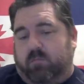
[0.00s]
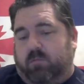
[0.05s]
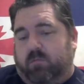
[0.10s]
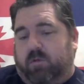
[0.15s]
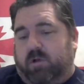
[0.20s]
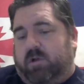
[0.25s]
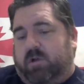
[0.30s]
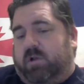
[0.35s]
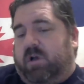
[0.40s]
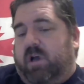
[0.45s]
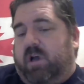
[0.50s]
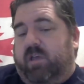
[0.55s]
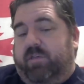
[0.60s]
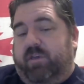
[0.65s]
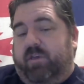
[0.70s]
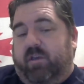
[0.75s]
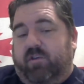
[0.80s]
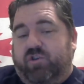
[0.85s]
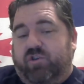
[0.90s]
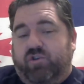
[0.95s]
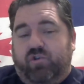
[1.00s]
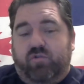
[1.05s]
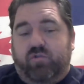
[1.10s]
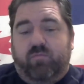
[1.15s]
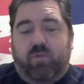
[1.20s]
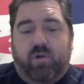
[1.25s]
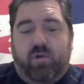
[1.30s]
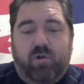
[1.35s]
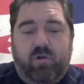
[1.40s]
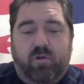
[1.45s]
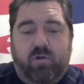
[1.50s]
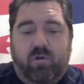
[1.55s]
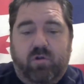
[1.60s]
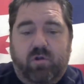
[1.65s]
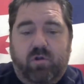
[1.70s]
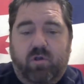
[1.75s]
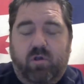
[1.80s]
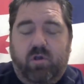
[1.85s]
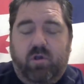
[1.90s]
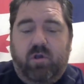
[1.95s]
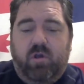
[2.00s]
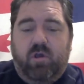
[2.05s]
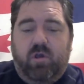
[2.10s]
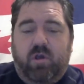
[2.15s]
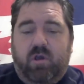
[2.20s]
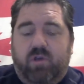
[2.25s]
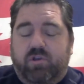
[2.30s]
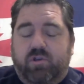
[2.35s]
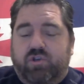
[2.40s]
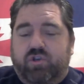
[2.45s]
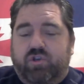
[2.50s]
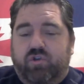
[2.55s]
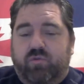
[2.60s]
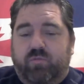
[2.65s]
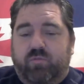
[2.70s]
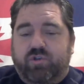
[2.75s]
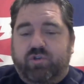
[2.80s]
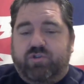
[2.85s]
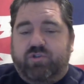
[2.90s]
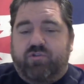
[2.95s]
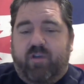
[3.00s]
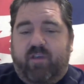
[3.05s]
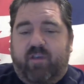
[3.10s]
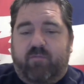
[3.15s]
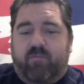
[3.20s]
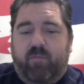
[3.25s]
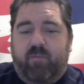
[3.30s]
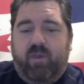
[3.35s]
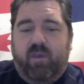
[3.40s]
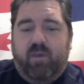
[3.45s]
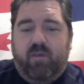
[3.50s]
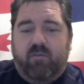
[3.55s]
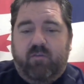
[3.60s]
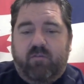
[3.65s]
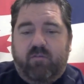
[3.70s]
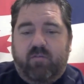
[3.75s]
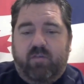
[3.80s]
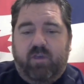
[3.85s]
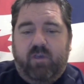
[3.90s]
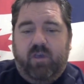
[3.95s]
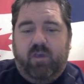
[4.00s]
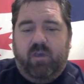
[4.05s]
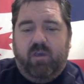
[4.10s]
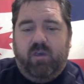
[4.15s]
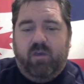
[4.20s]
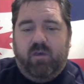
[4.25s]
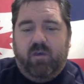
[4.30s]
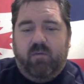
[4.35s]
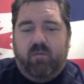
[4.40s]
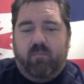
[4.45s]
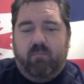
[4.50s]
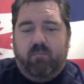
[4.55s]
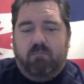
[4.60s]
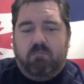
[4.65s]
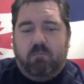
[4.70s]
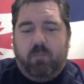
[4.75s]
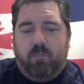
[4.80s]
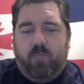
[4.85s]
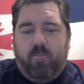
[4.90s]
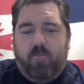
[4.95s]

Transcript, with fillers: well, I think Schumer. Uh, Schumer strikes me as the um,